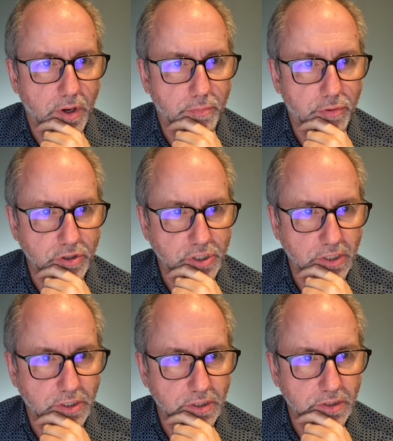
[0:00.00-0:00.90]

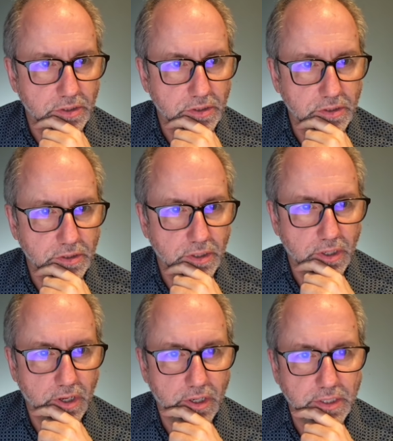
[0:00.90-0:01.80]
project
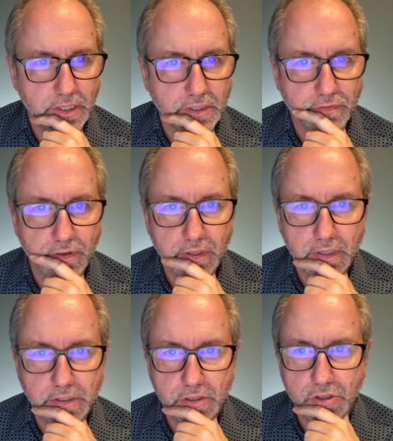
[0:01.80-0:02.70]
identifier.
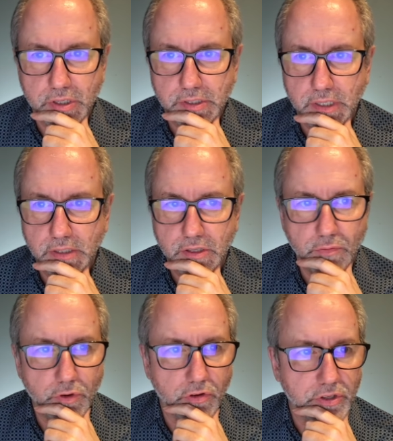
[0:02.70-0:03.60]
That's interesting. So
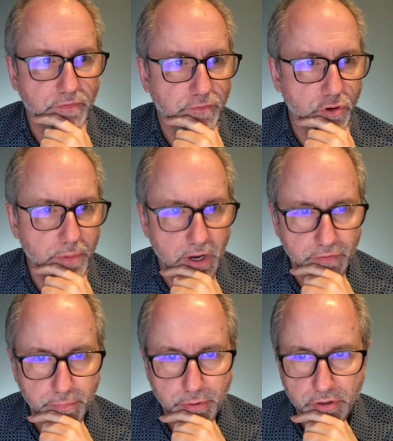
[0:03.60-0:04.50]
we've got the format of
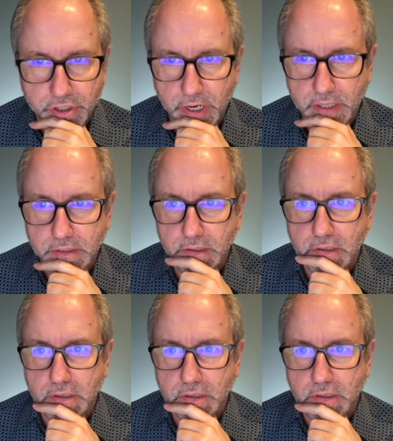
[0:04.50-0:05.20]
the project.